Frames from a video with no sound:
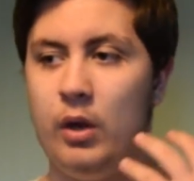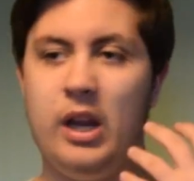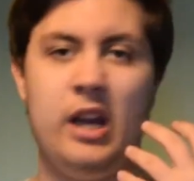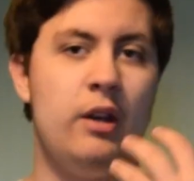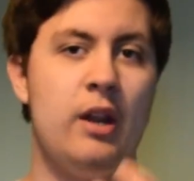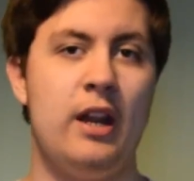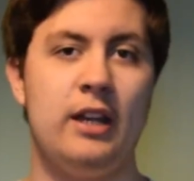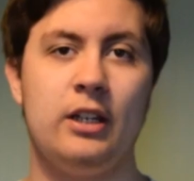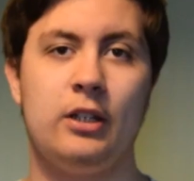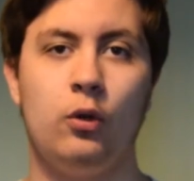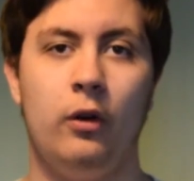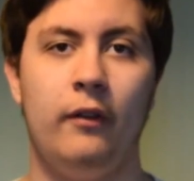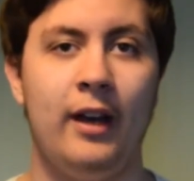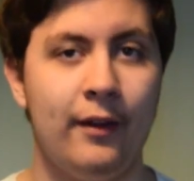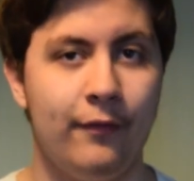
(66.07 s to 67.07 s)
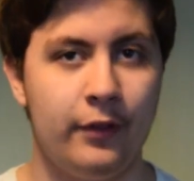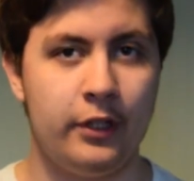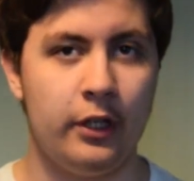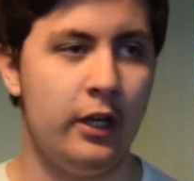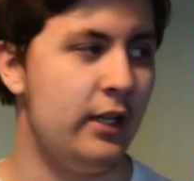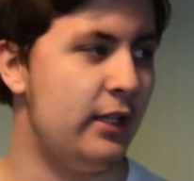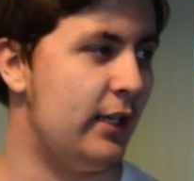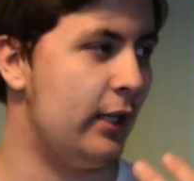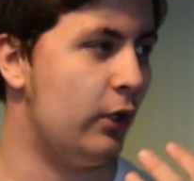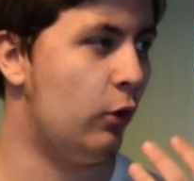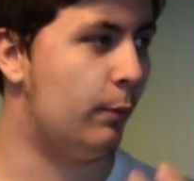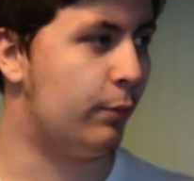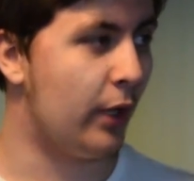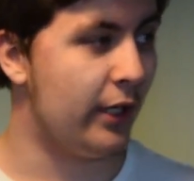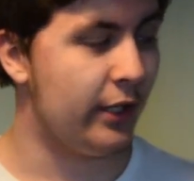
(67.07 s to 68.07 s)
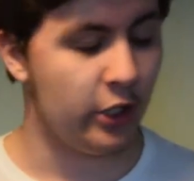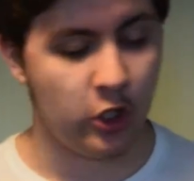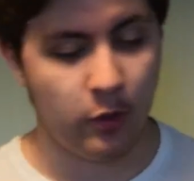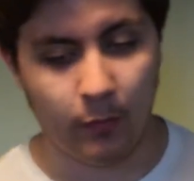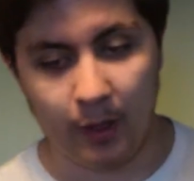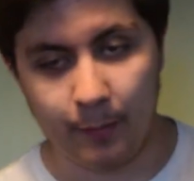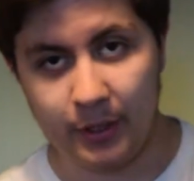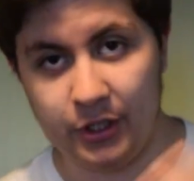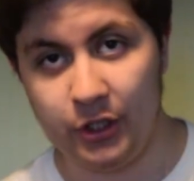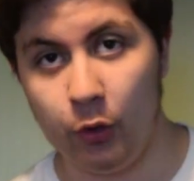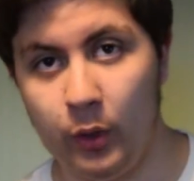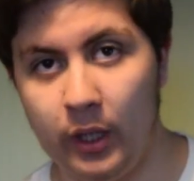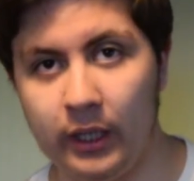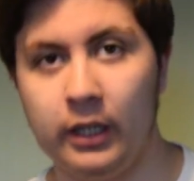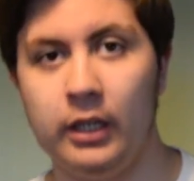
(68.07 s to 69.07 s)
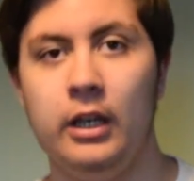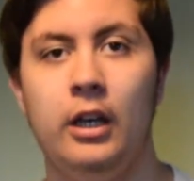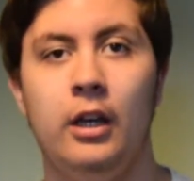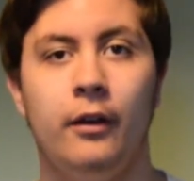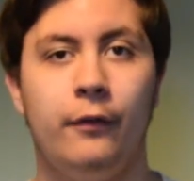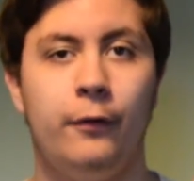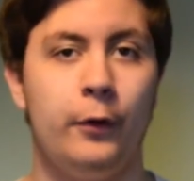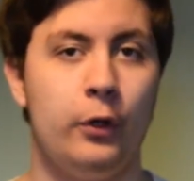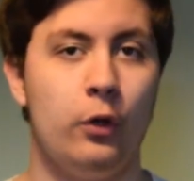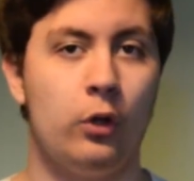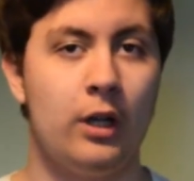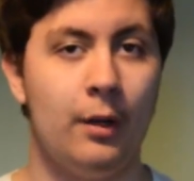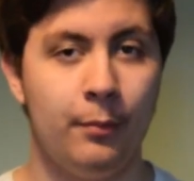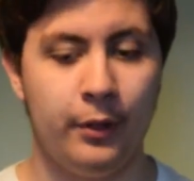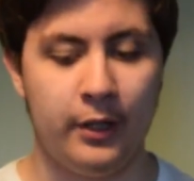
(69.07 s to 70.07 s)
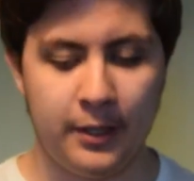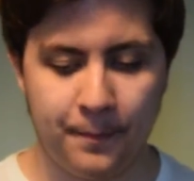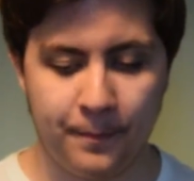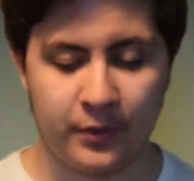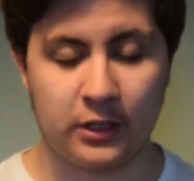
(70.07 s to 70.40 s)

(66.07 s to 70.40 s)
any sort of advertising or branding you might be doing for your company.